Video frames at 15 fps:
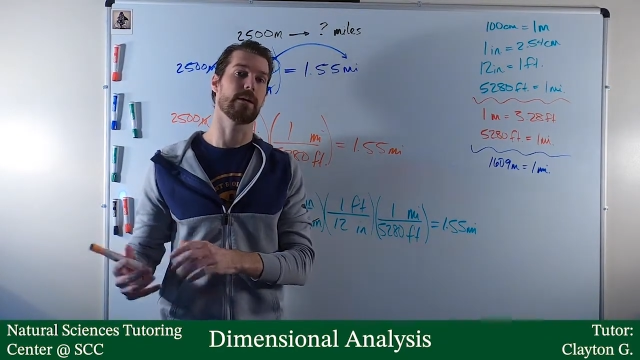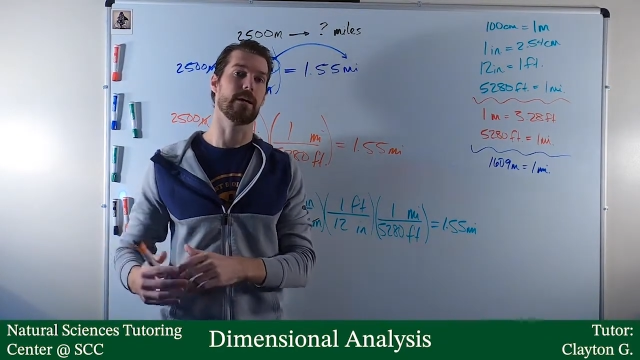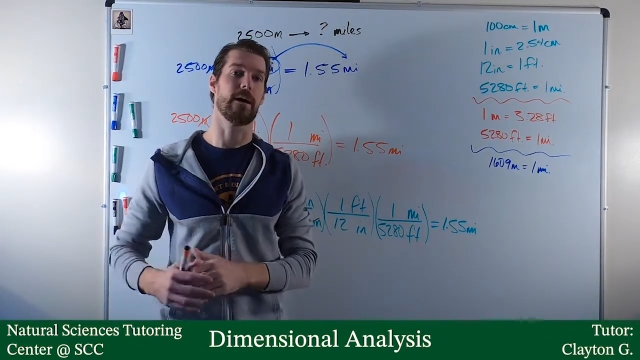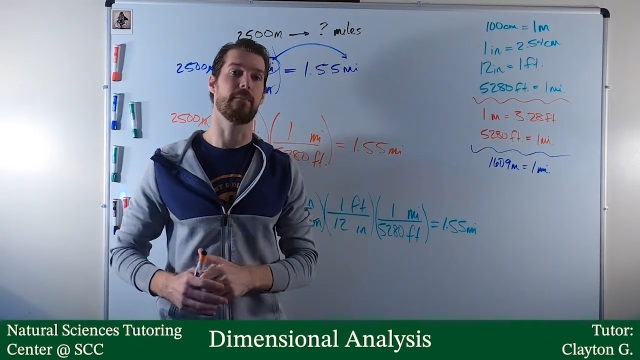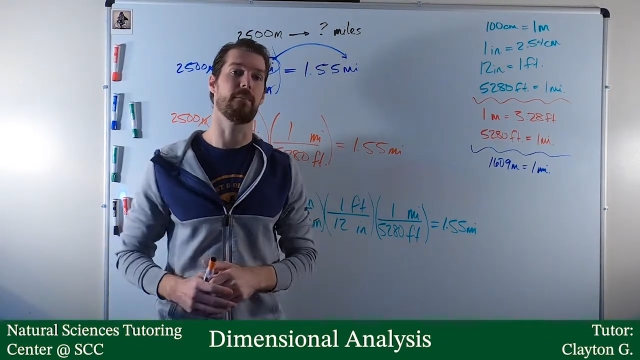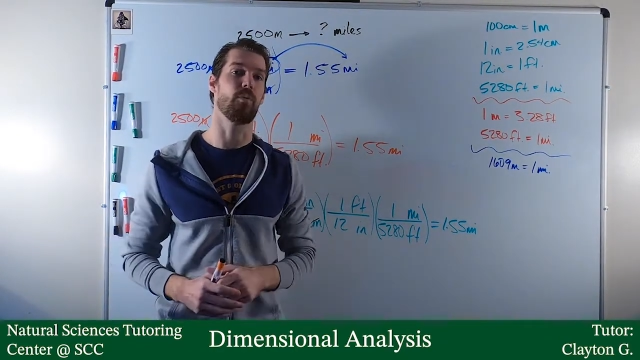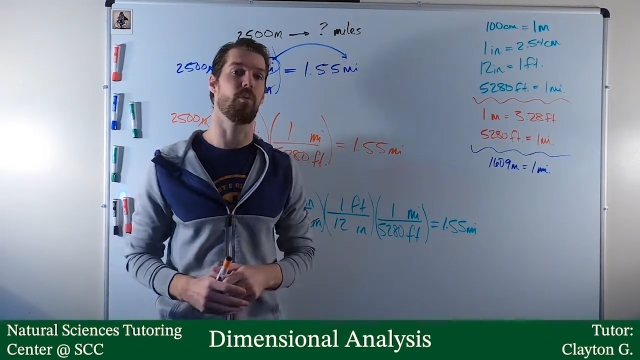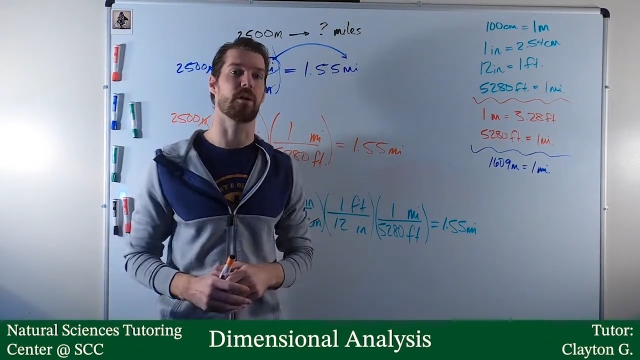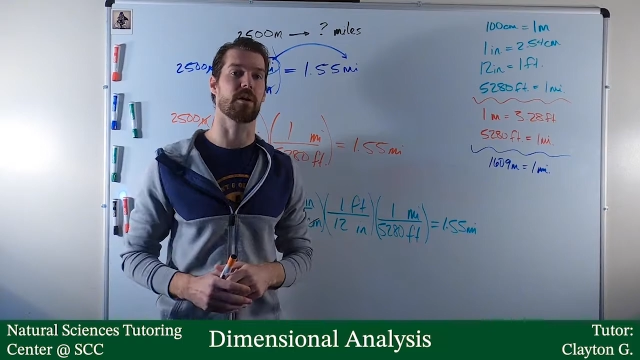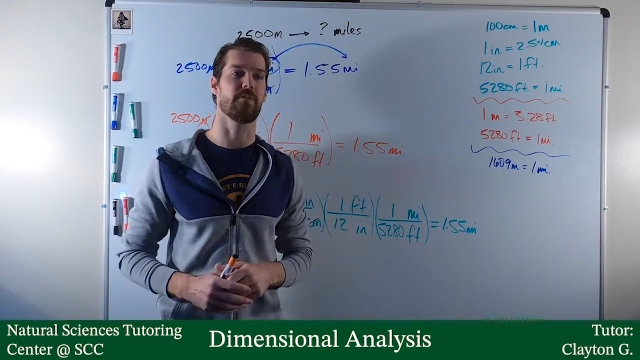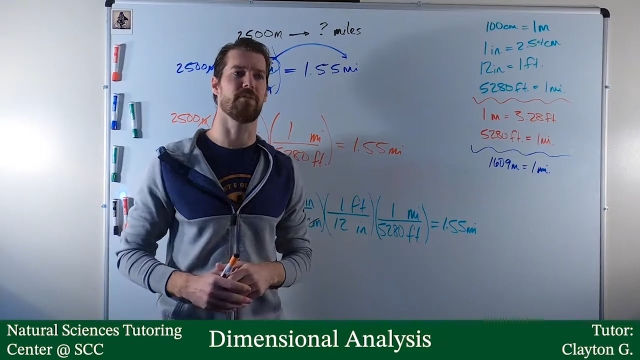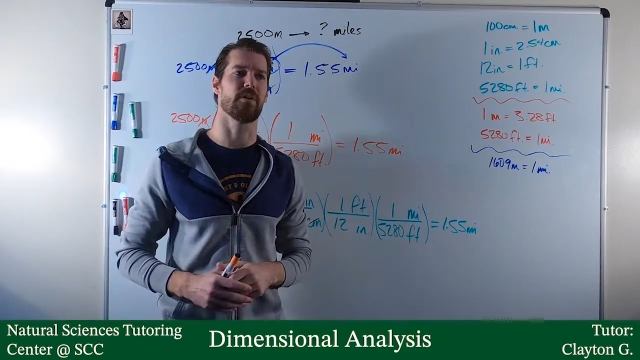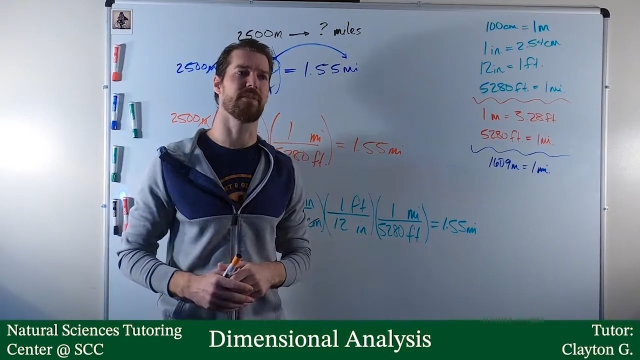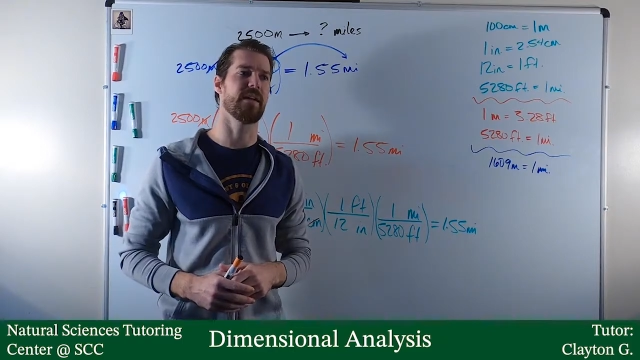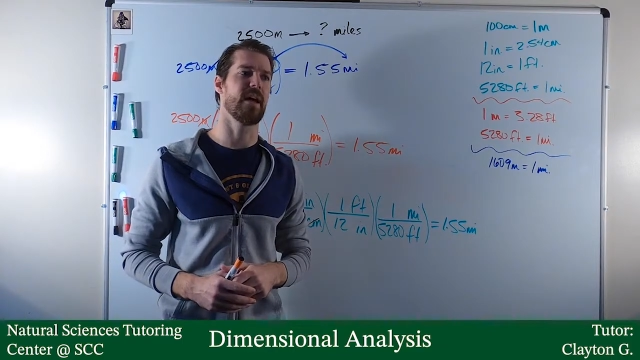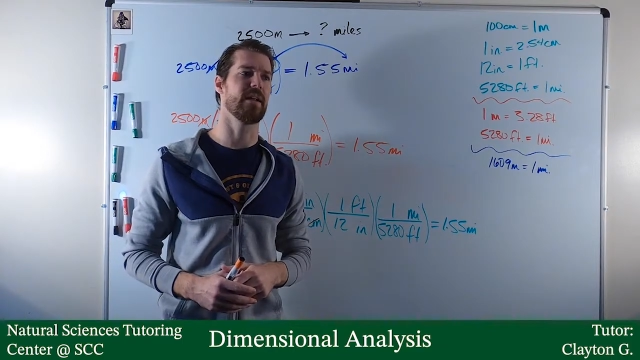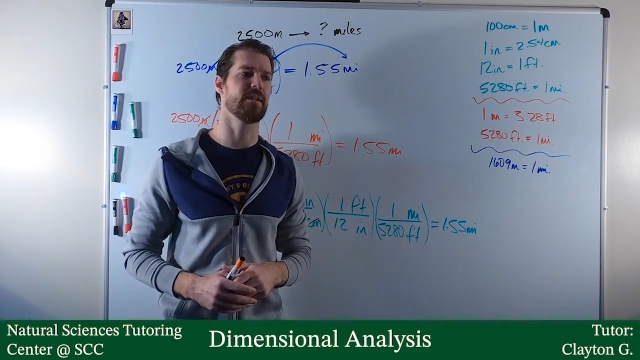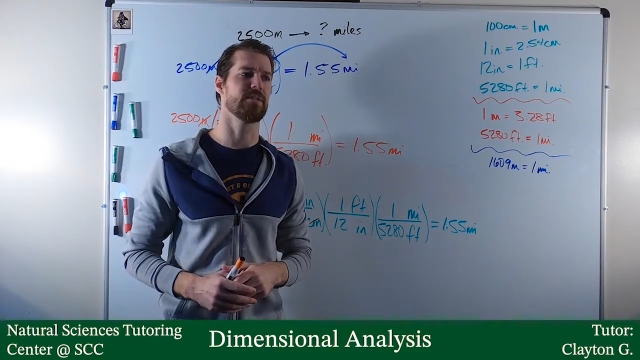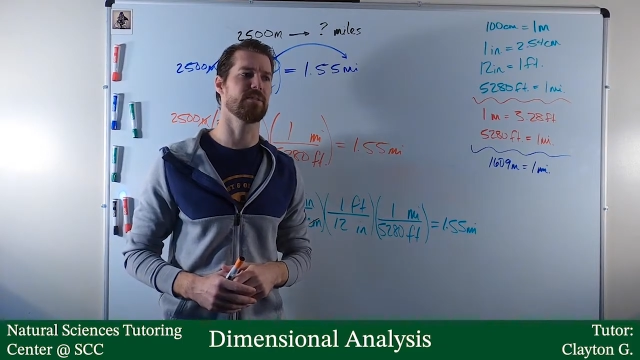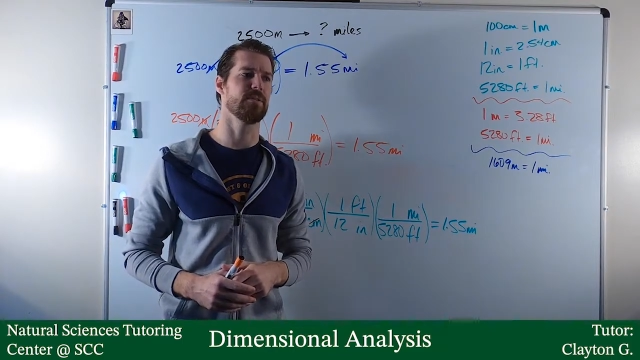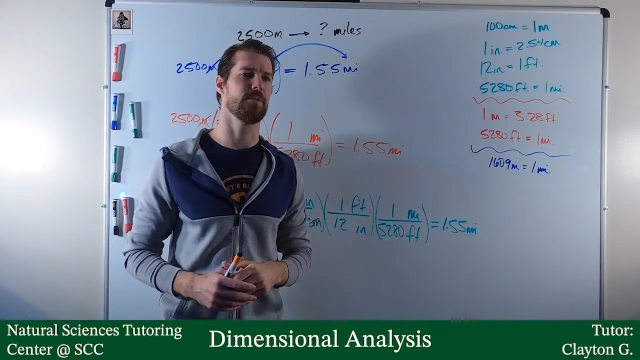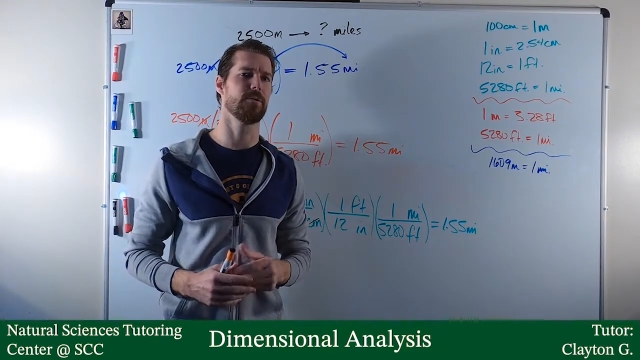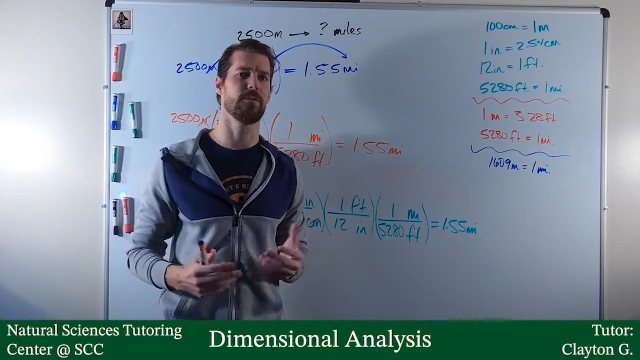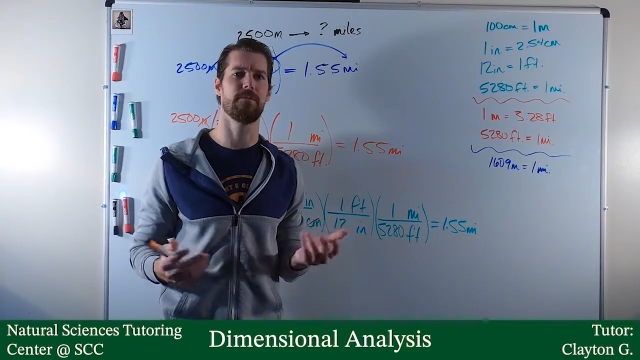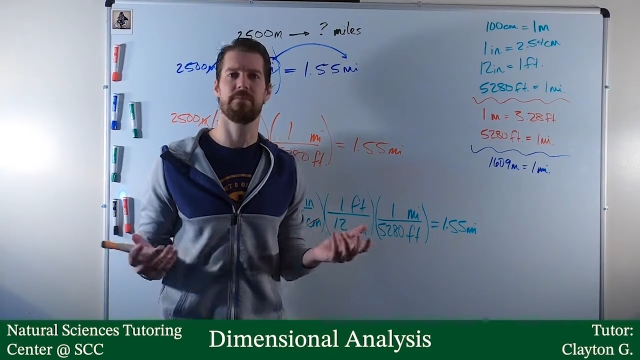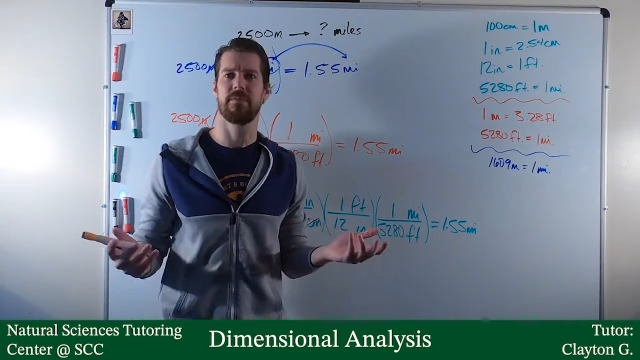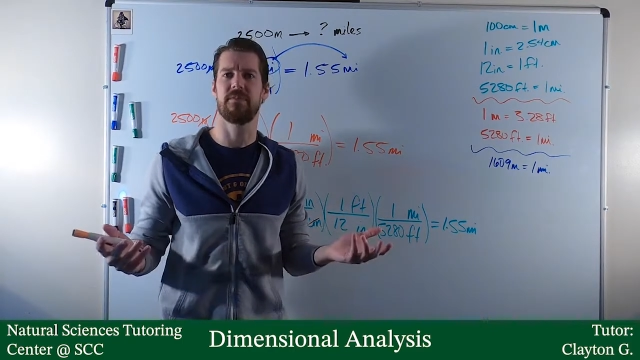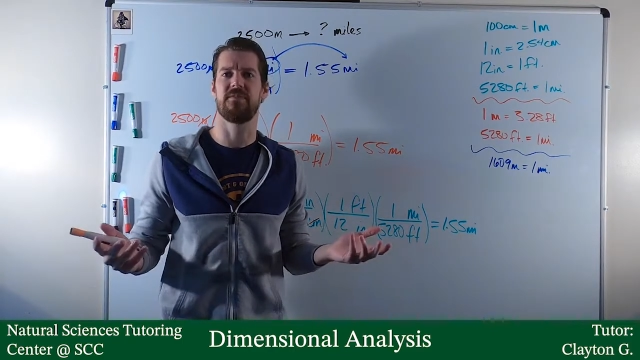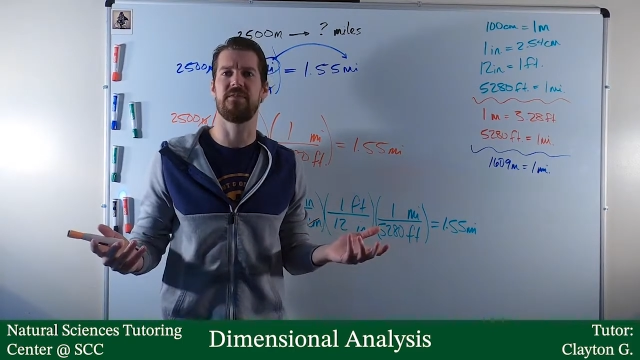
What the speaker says: and want to convert that into